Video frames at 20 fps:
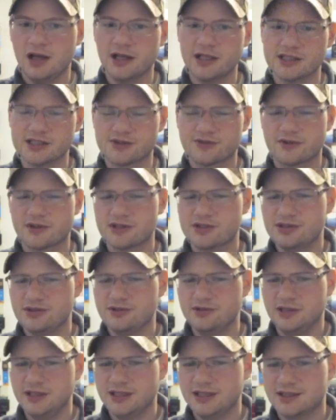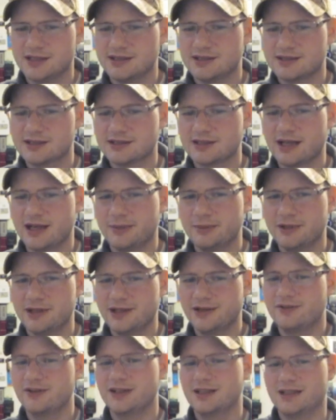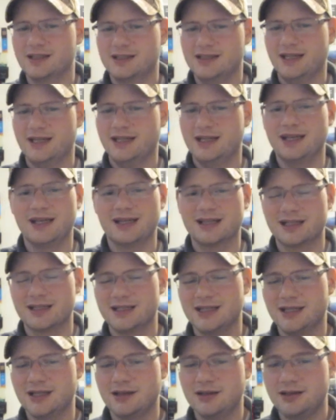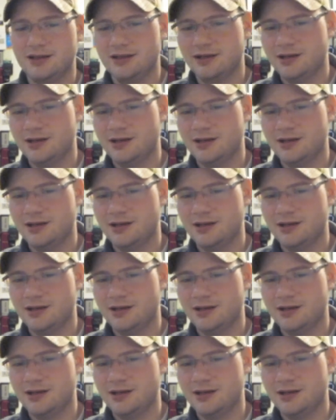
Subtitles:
As far as uniqueness, I'm going to give it a 10 out of 10.